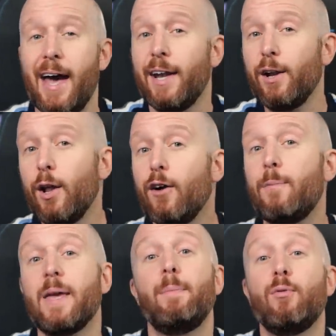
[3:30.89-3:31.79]
and a lot
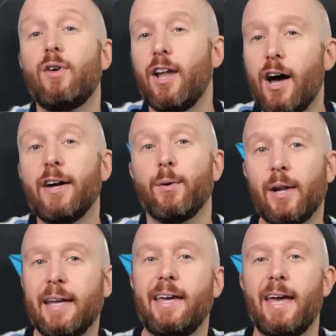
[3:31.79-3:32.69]
of people rely on
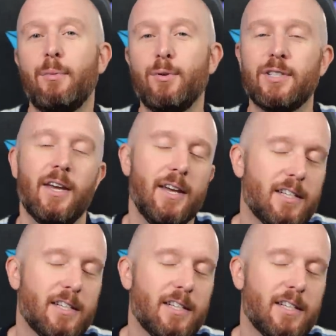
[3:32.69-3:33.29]
link cables